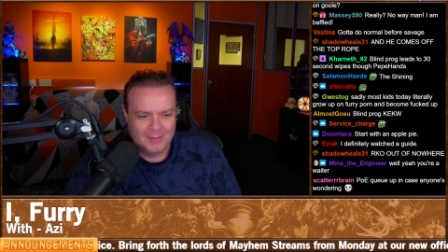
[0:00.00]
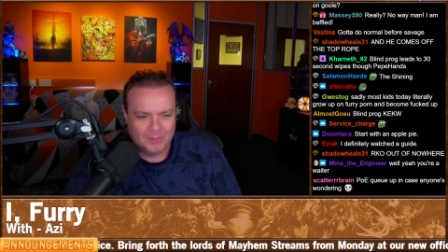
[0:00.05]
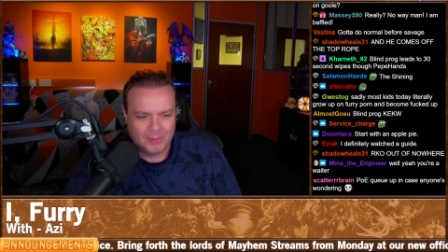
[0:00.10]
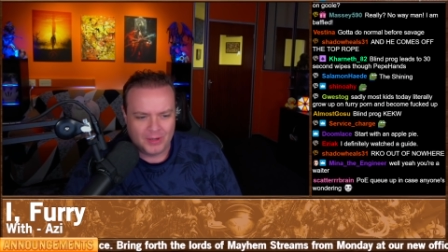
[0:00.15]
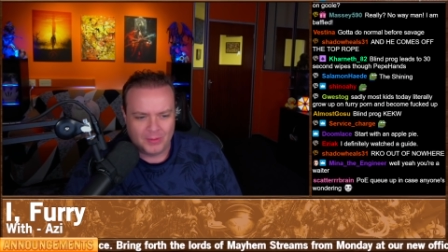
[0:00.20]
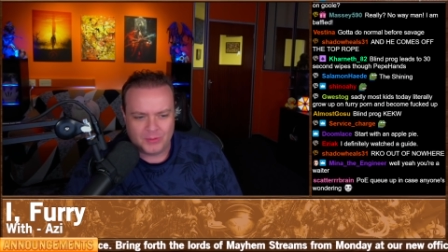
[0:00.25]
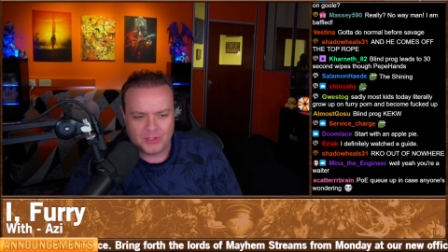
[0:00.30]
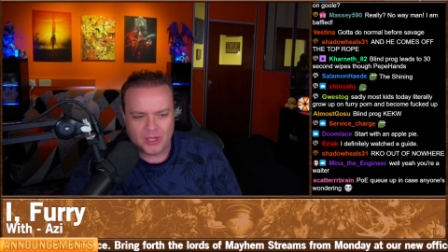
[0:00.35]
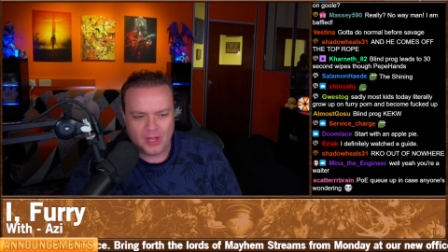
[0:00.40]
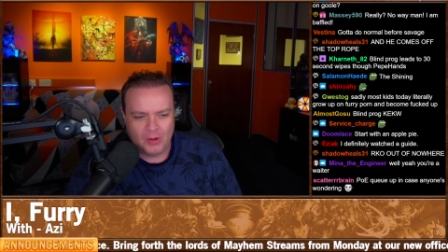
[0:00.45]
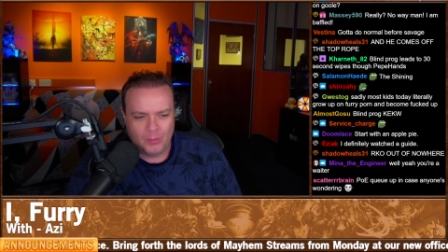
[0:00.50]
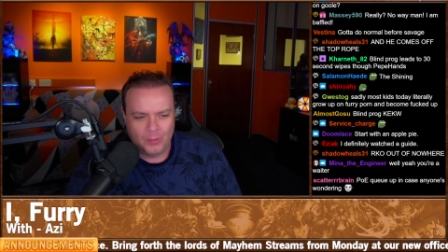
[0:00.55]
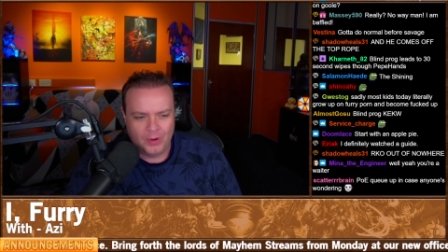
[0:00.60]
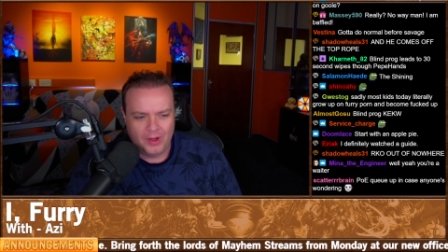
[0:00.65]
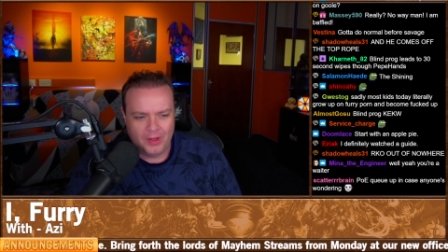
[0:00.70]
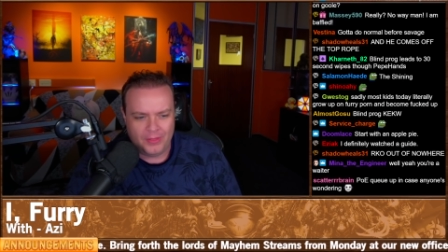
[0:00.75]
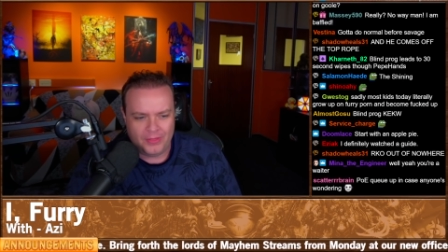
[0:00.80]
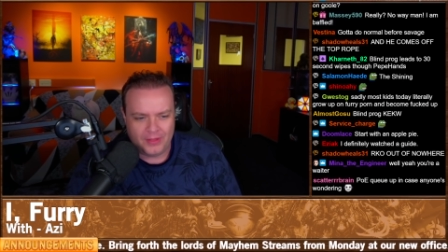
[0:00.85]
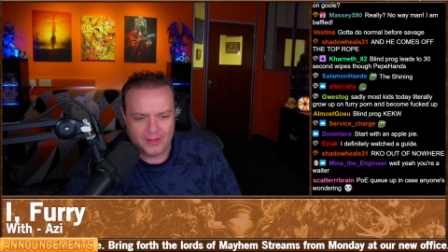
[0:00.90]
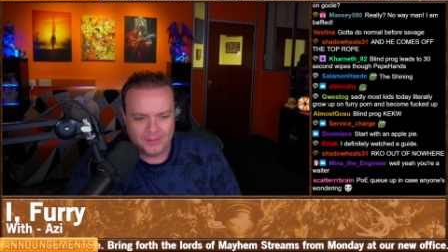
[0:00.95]
But it was all
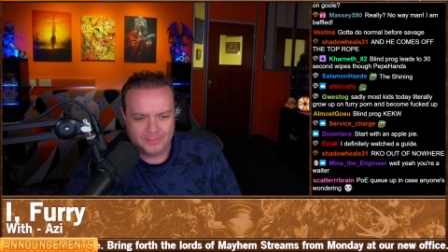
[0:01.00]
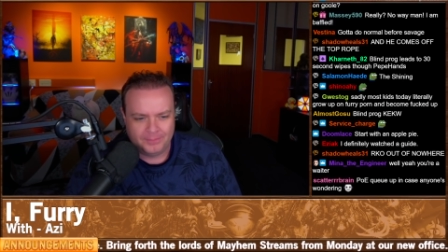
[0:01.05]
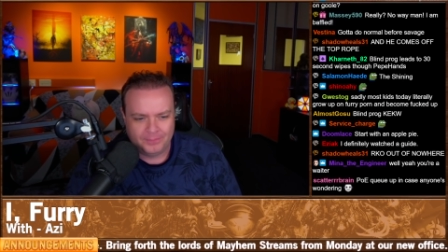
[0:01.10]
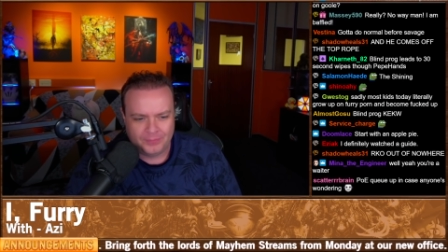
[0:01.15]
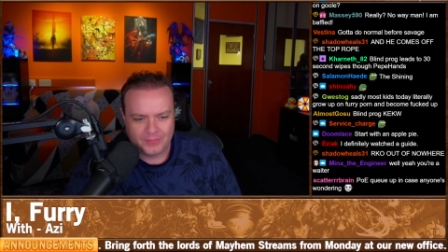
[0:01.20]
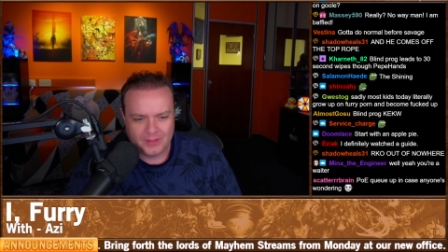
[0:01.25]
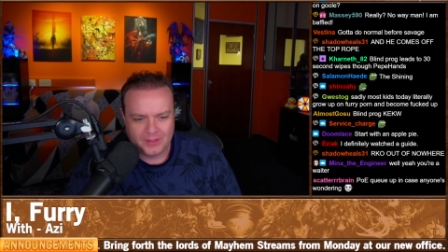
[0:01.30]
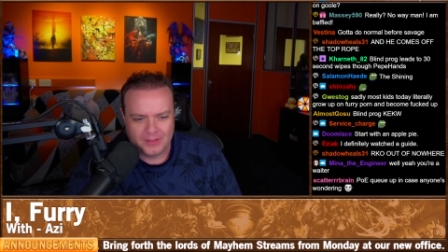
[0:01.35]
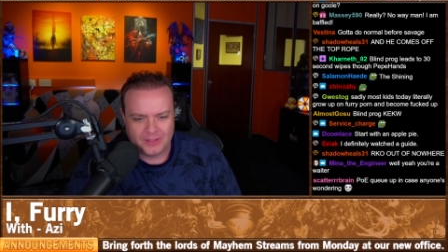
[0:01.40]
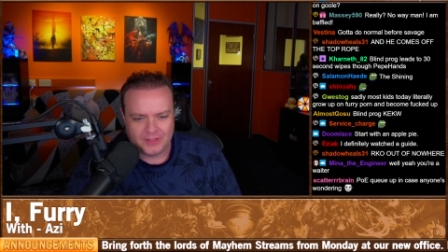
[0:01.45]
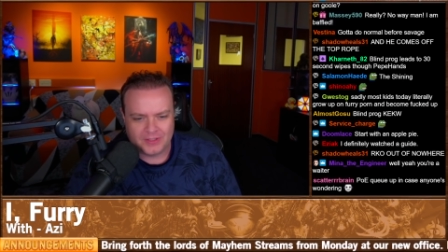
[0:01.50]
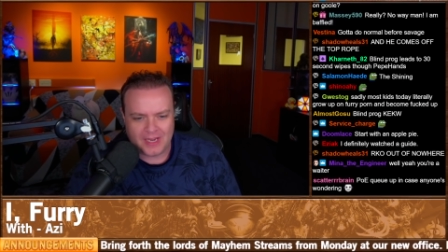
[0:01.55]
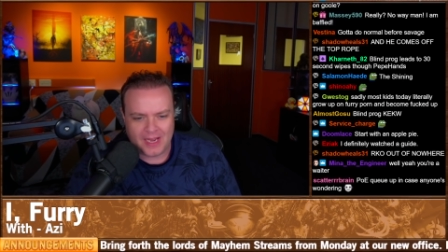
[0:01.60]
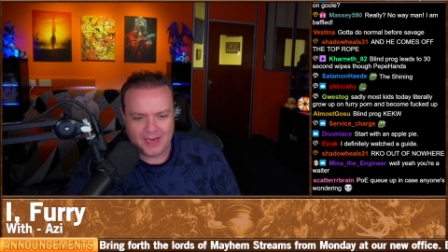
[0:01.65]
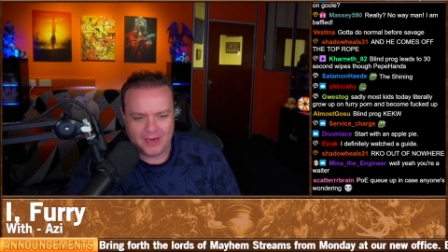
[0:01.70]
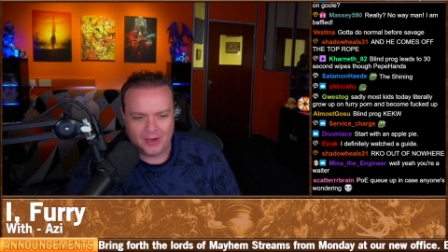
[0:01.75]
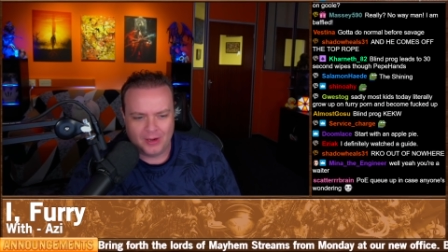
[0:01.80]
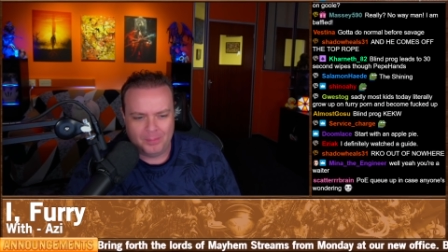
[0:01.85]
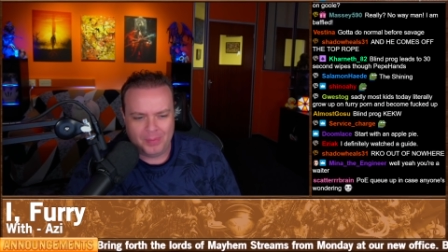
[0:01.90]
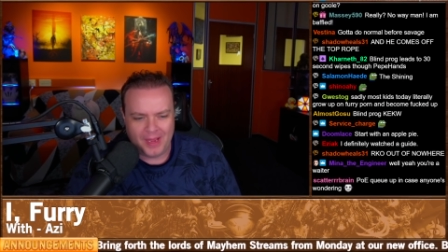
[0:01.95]
worth it, because
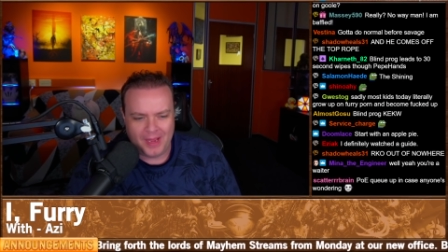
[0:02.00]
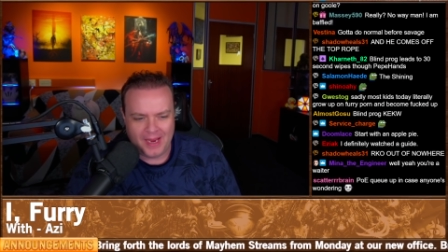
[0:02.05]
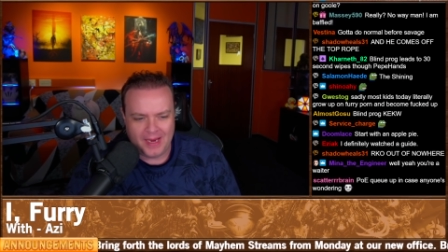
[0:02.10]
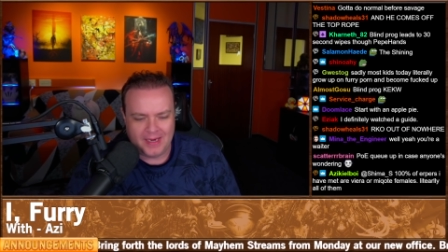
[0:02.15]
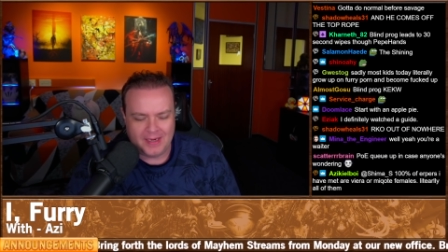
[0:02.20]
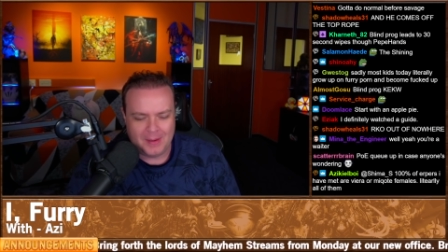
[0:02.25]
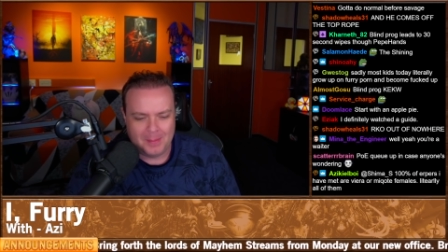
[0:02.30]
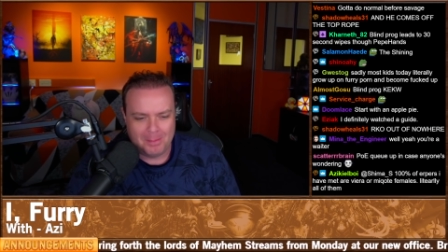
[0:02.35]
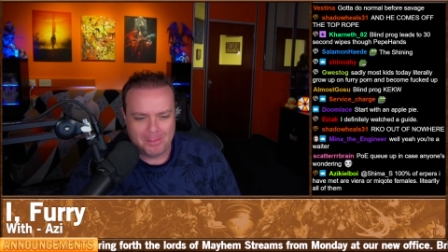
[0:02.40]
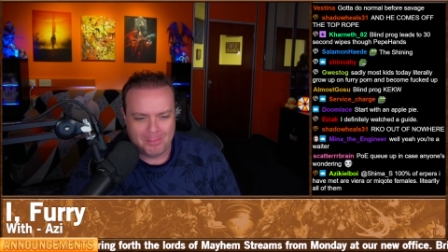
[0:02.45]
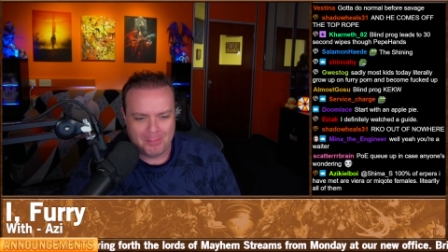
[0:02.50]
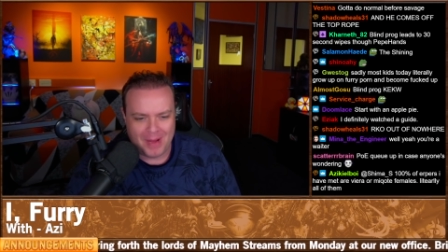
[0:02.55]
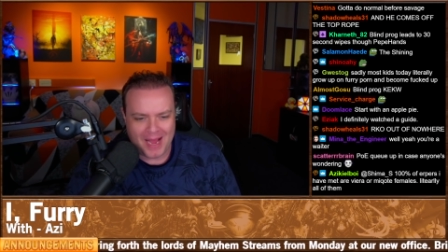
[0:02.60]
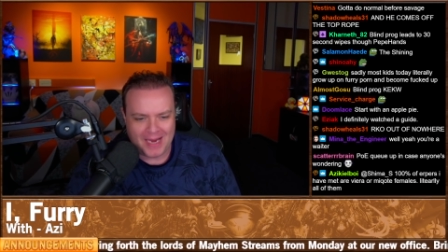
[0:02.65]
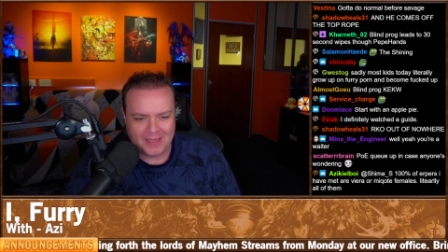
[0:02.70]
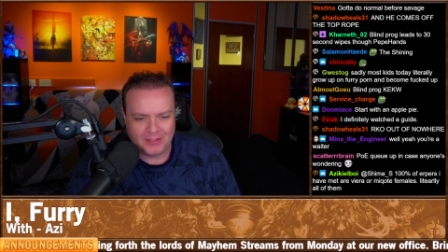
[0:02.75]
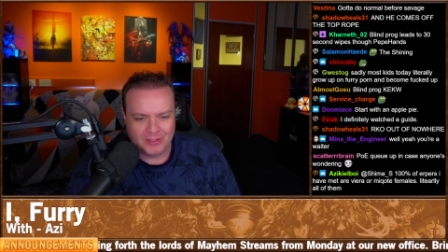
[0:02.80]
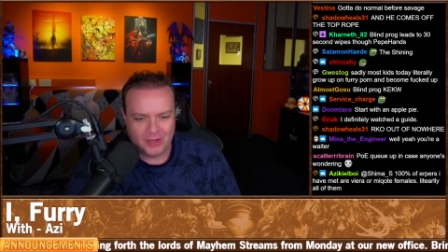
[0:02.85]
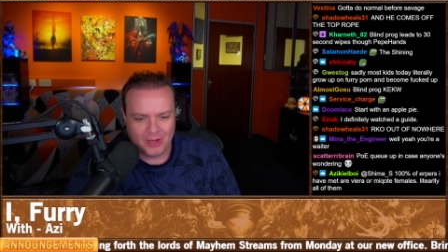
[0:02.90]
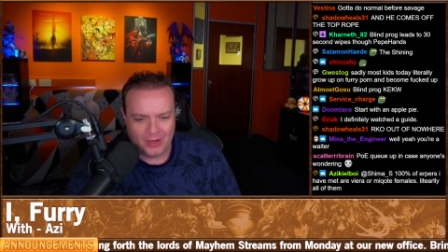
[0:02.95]
I got paid
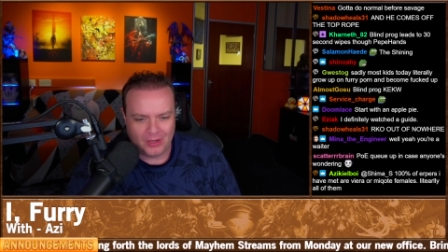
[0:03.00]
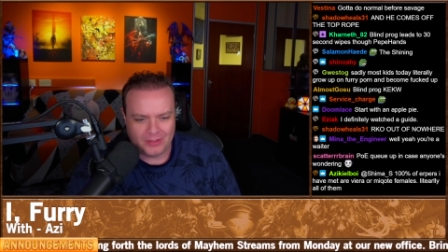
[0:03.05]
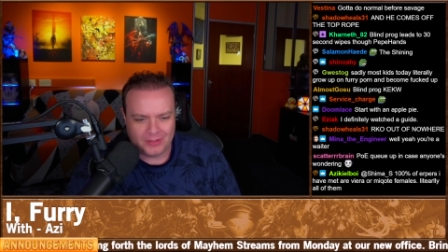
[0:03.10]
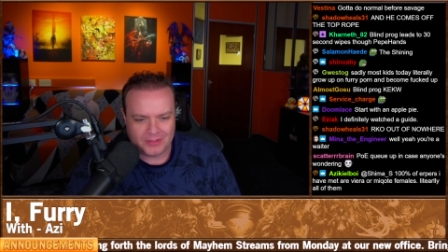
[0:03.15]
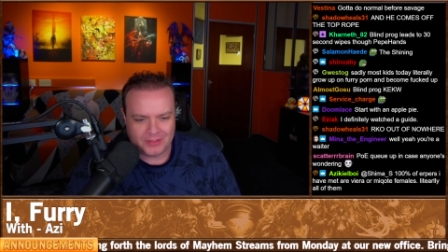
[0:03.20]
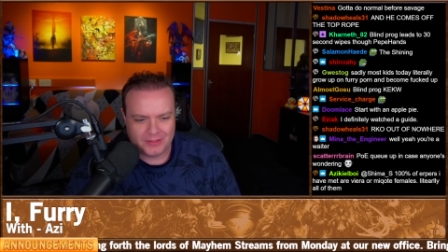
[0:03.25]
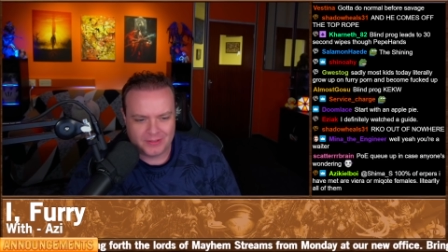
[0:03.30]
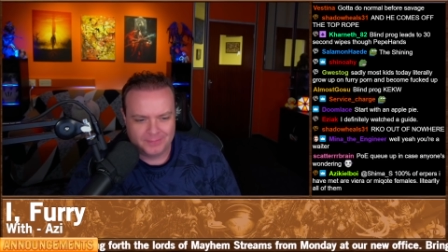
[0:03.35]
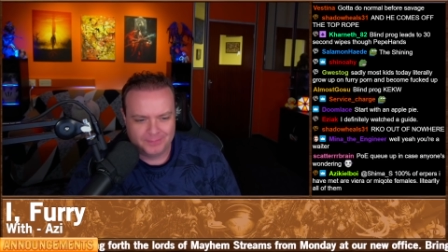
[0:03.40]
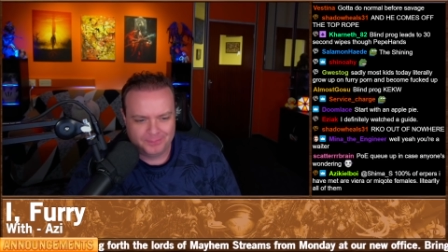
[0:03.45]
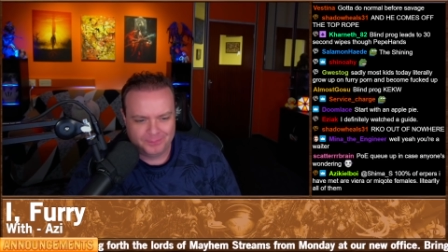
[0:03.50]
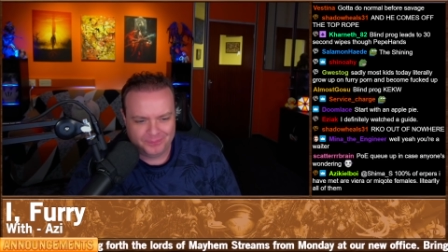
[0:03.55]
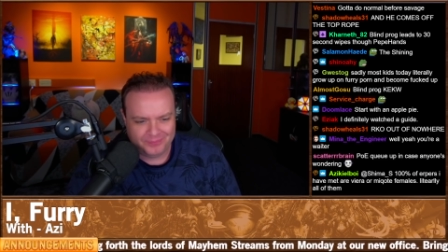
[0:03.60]
mad dollars.